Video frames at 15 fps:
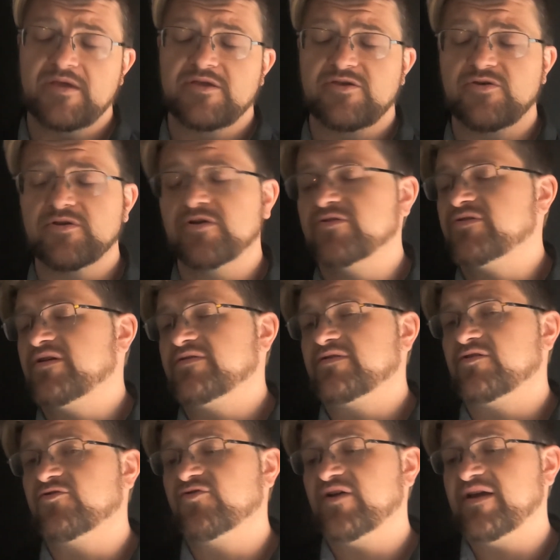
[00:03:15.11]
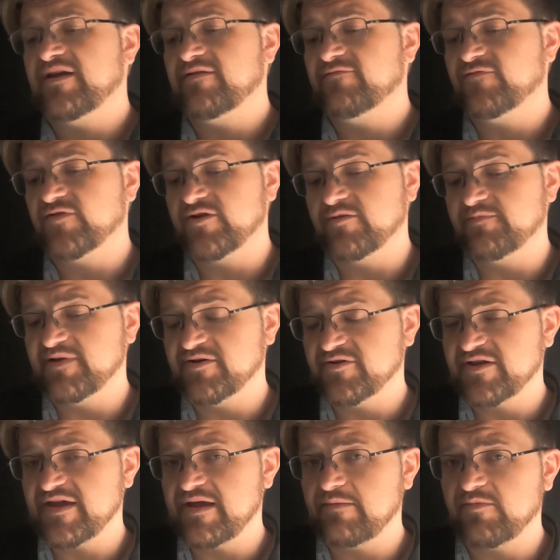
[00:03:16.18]
You can also get the Crane for your bigger
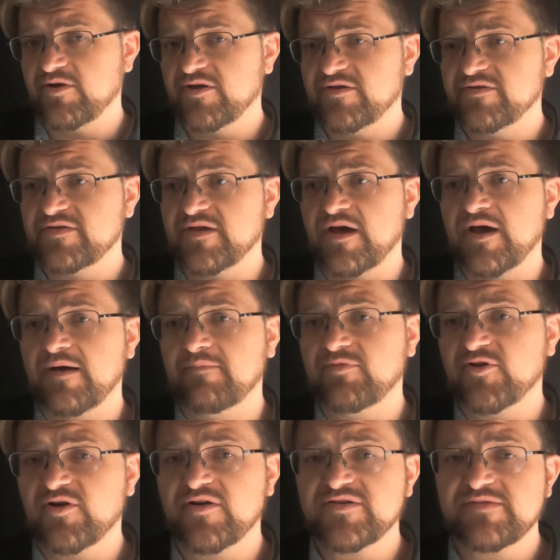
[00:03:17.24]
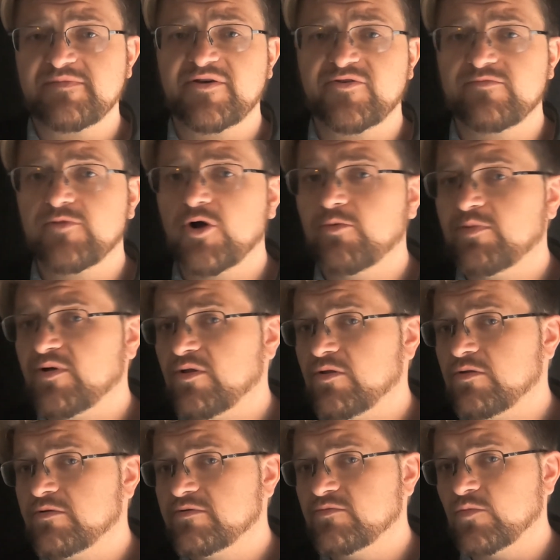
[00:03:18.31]
cameras. There are some other
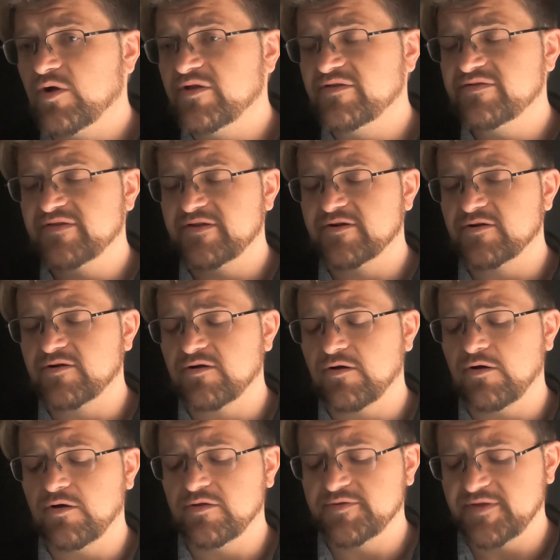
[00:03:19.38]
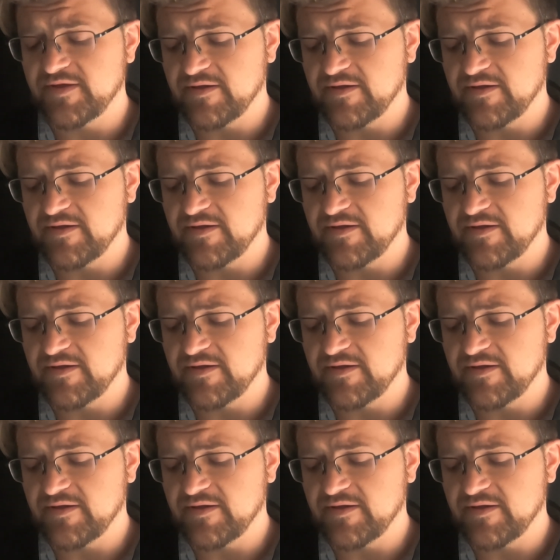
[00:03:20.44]
mobile ones that are called,